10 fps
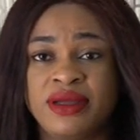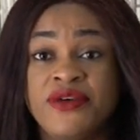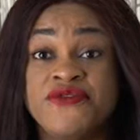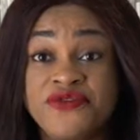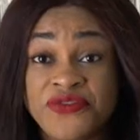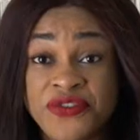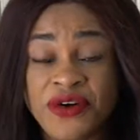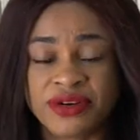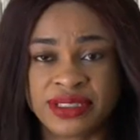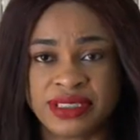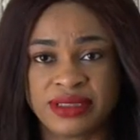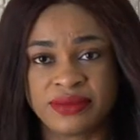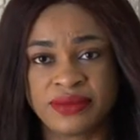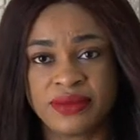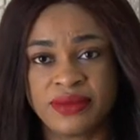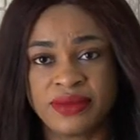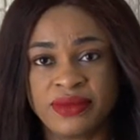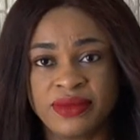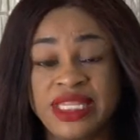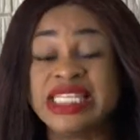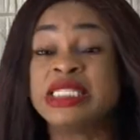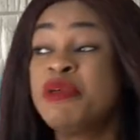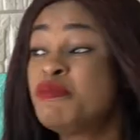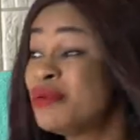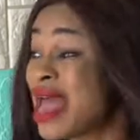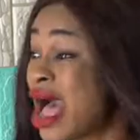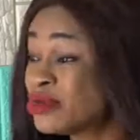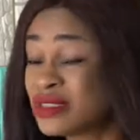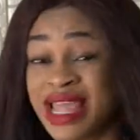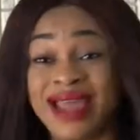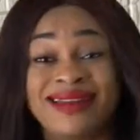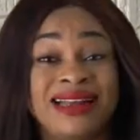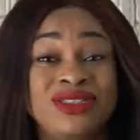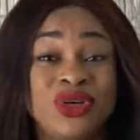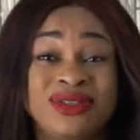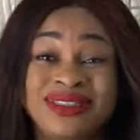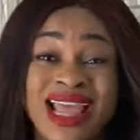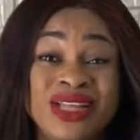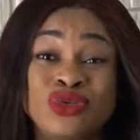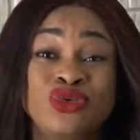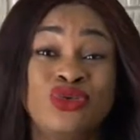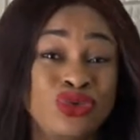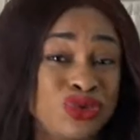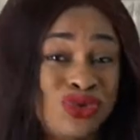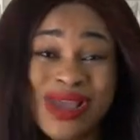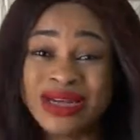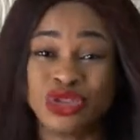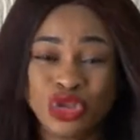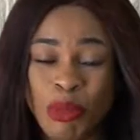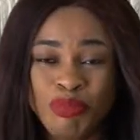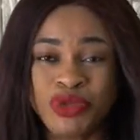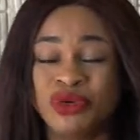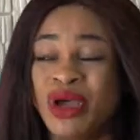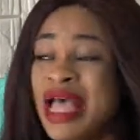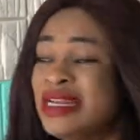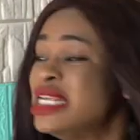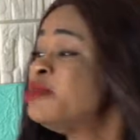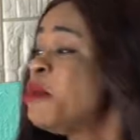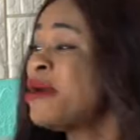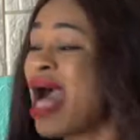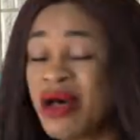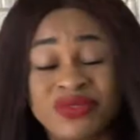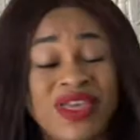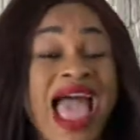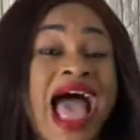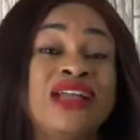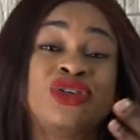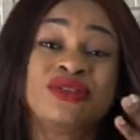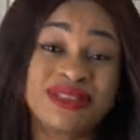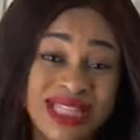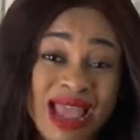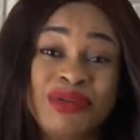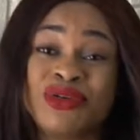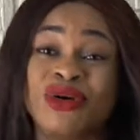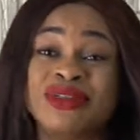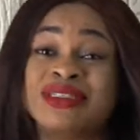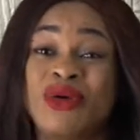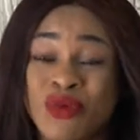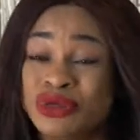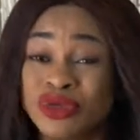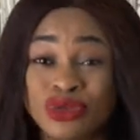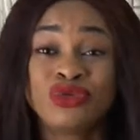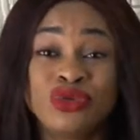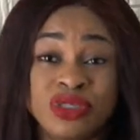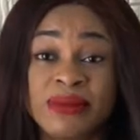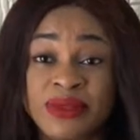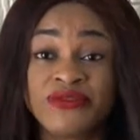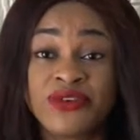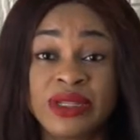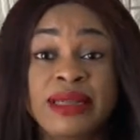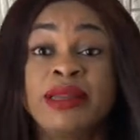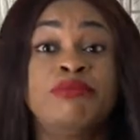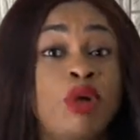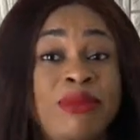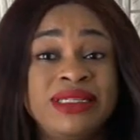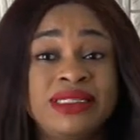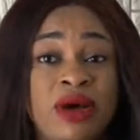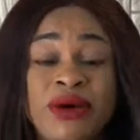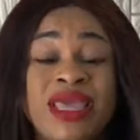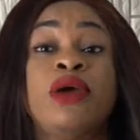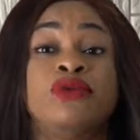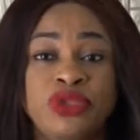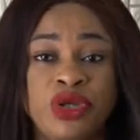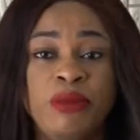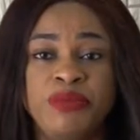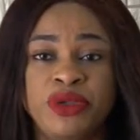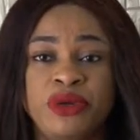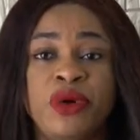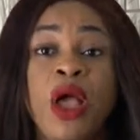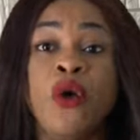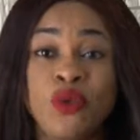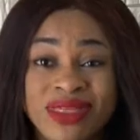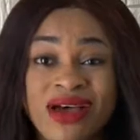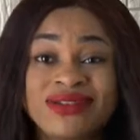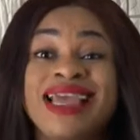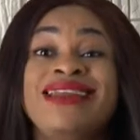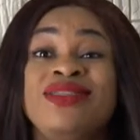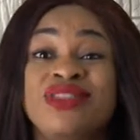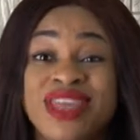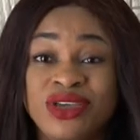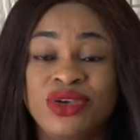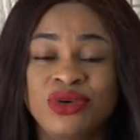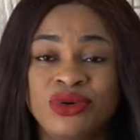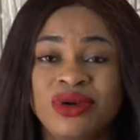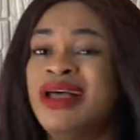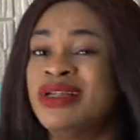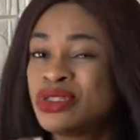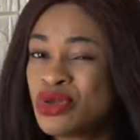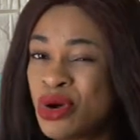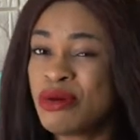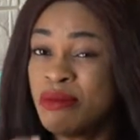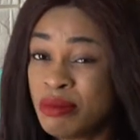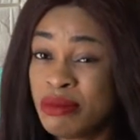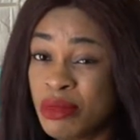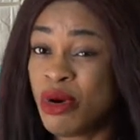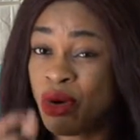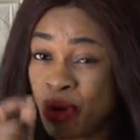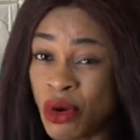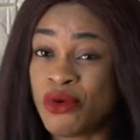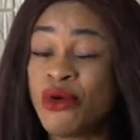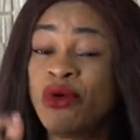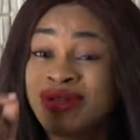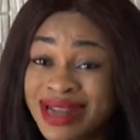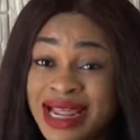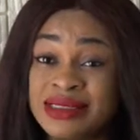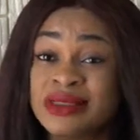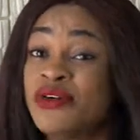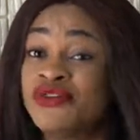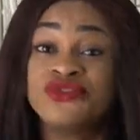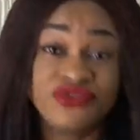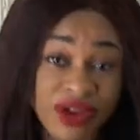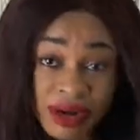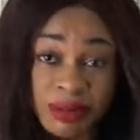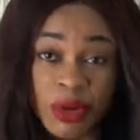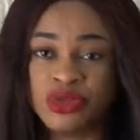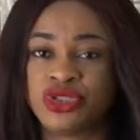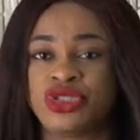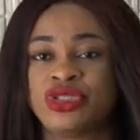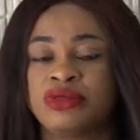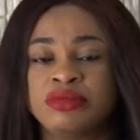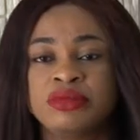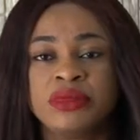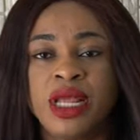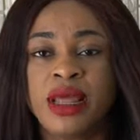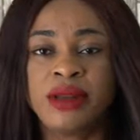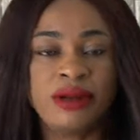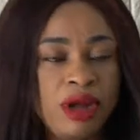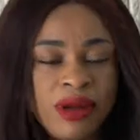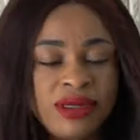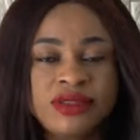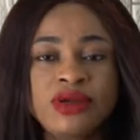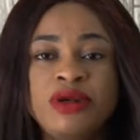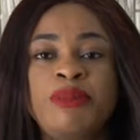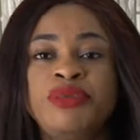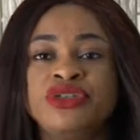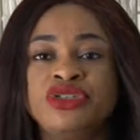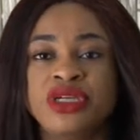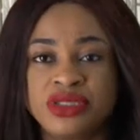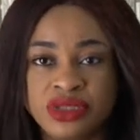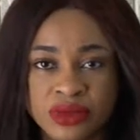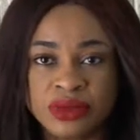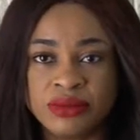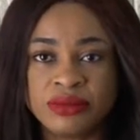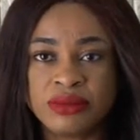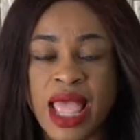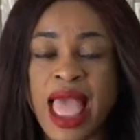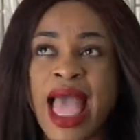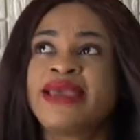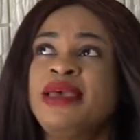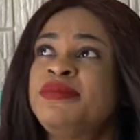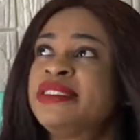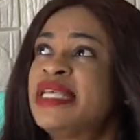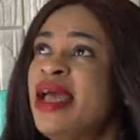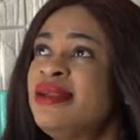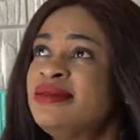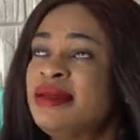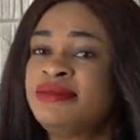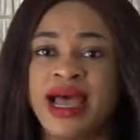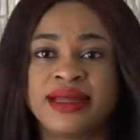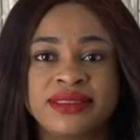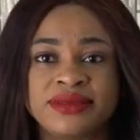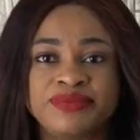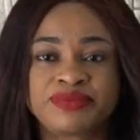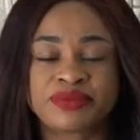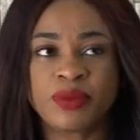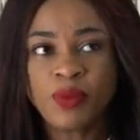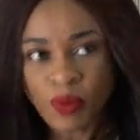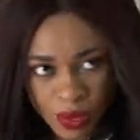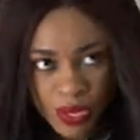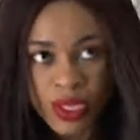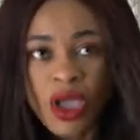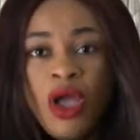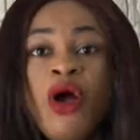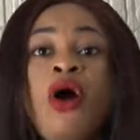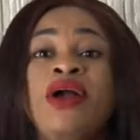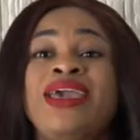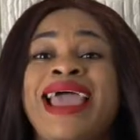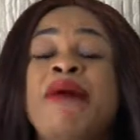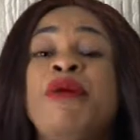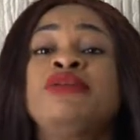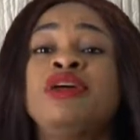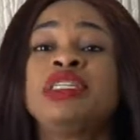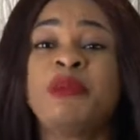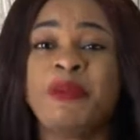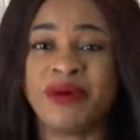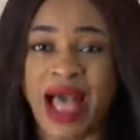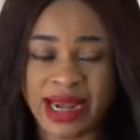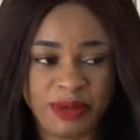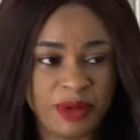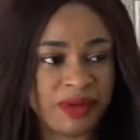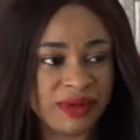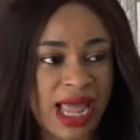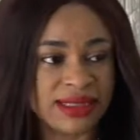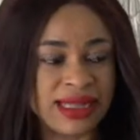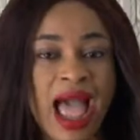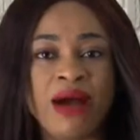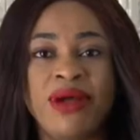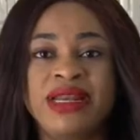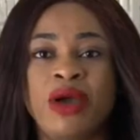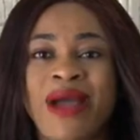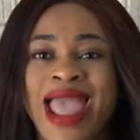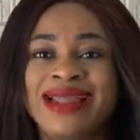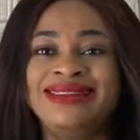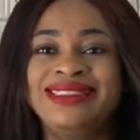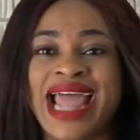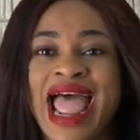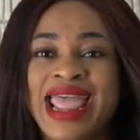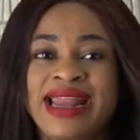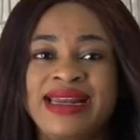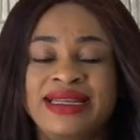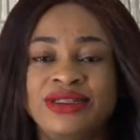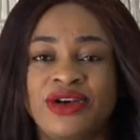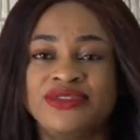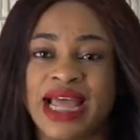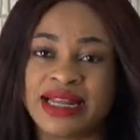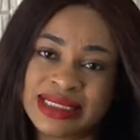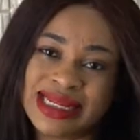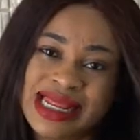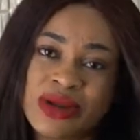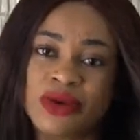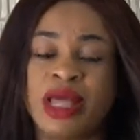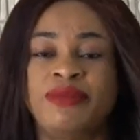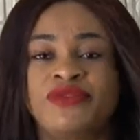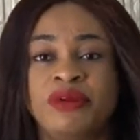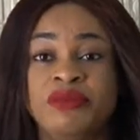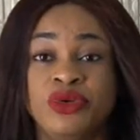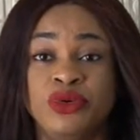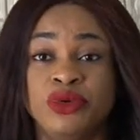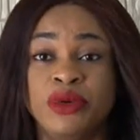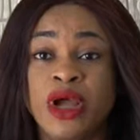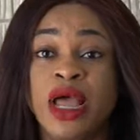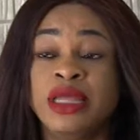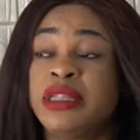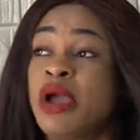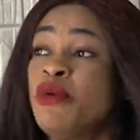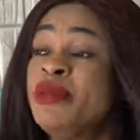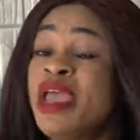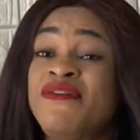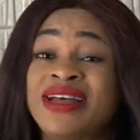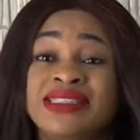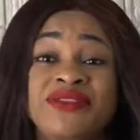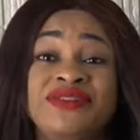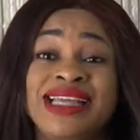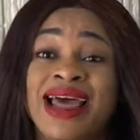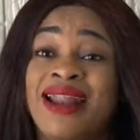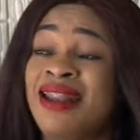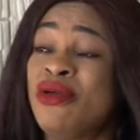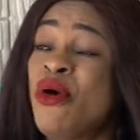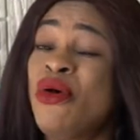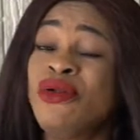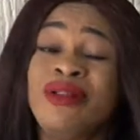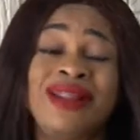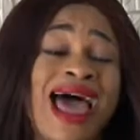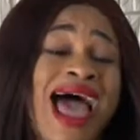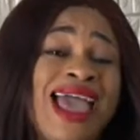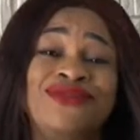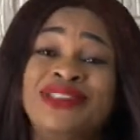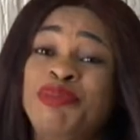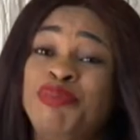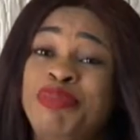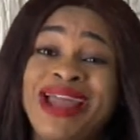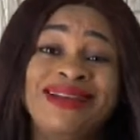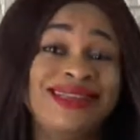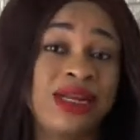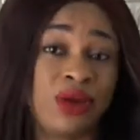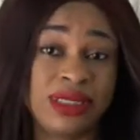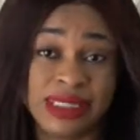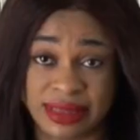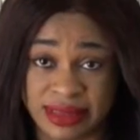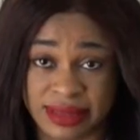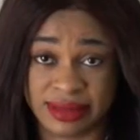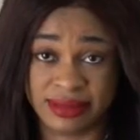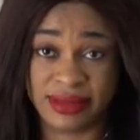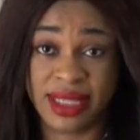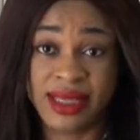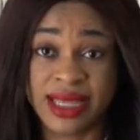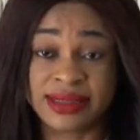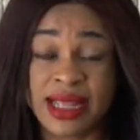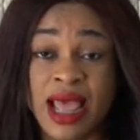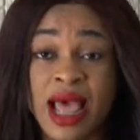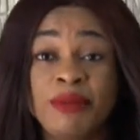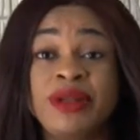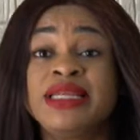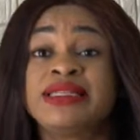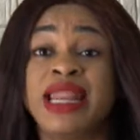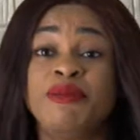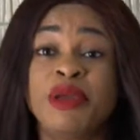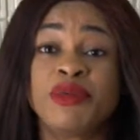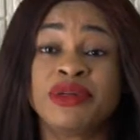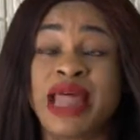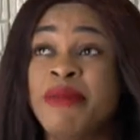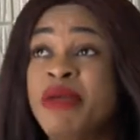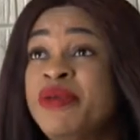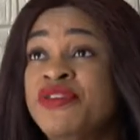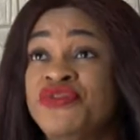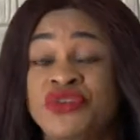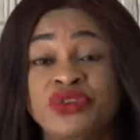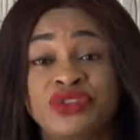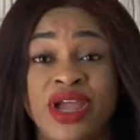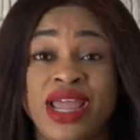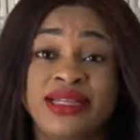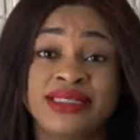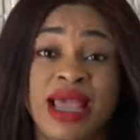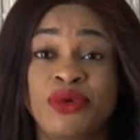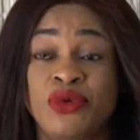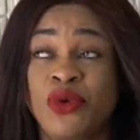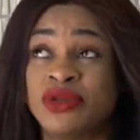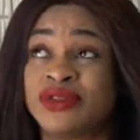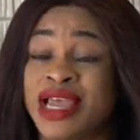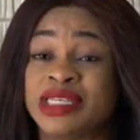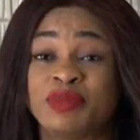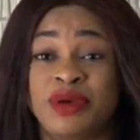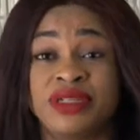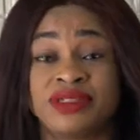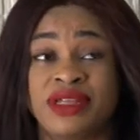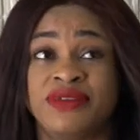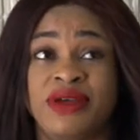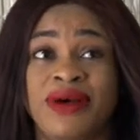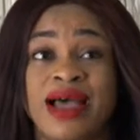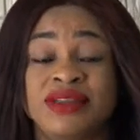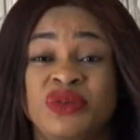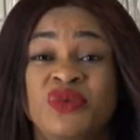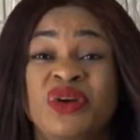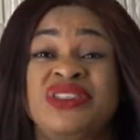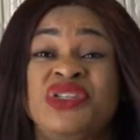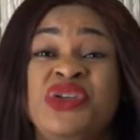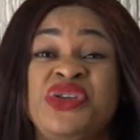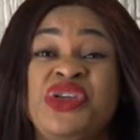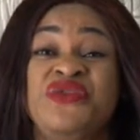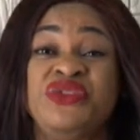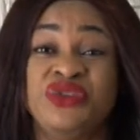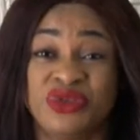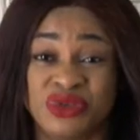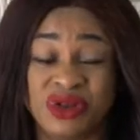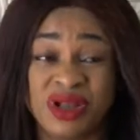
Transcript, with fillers: First. These people out there, they are just there to use you and dump you. These people out there are just there because they want you to do something for them. The moment they're okay, they'll dump you without any thank you. Talk more or less of very much. Nobody's going to appreciate you. I keep telling them that Okay, among those people are the people that are, ah, when they were in dire need of that little help from you, they will behave as if their whole life depended on it. Yes. But these are the people that maybe in future, anytime you want to express yourself, they will ask you, what did you even do?